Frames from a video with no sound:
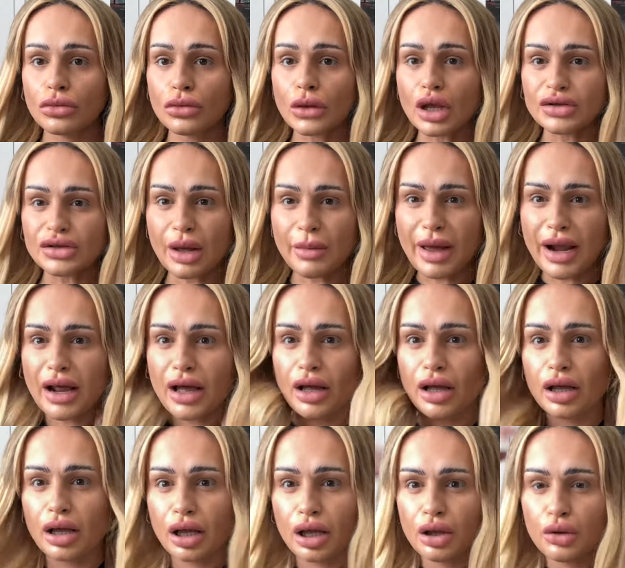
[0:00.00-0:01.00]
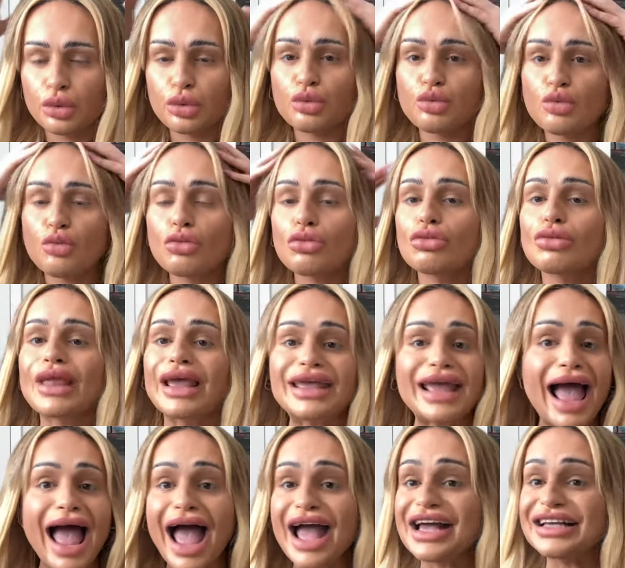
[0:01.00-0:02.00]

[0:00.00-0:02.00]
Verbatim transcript: Is that better? yeah,